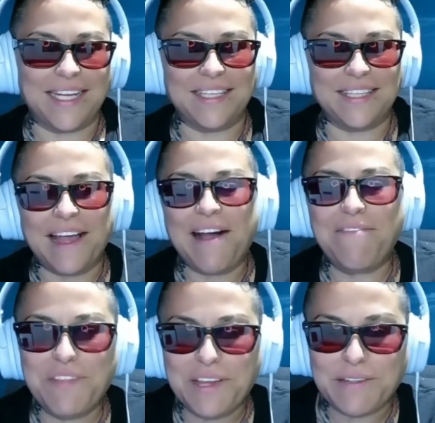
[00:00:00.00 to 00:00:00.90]
I
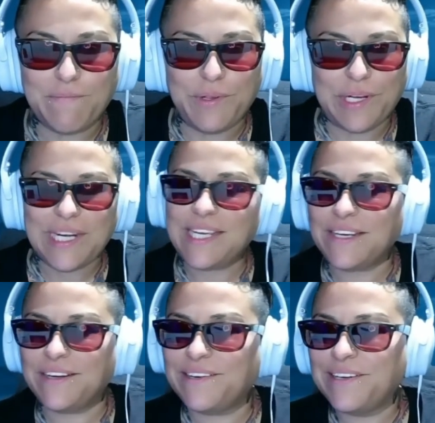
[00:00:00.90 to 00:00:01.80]
love the
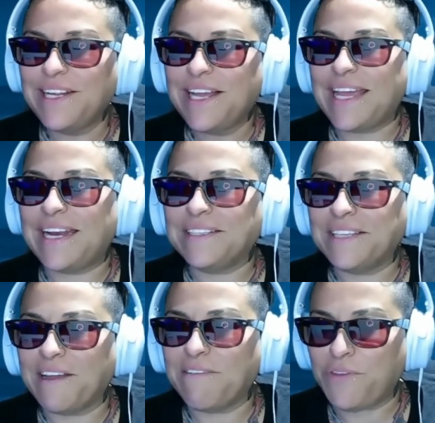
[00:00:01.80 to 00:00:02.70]
community here, and I
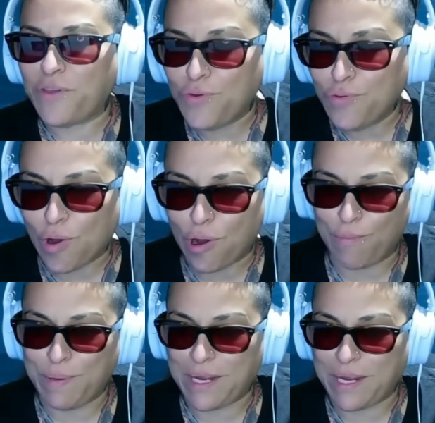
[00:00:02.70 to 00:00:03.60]
love you
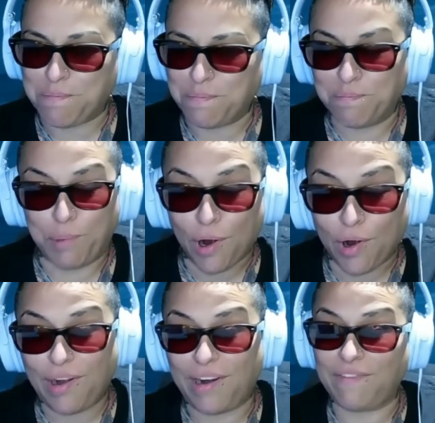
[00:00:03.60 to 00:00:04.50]
all being
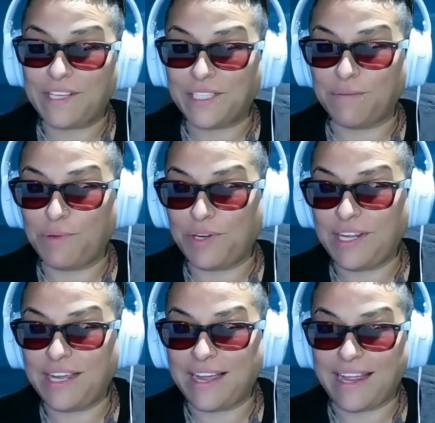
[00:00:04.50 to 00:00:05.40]
part of this
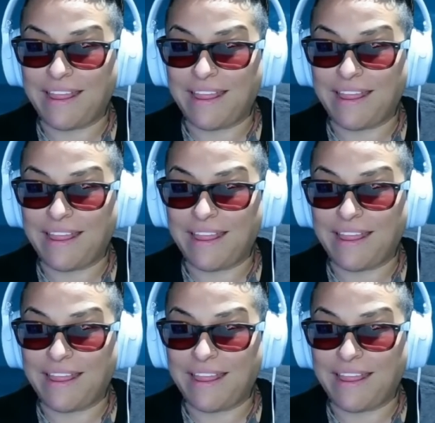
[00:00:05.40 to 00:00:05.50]
community.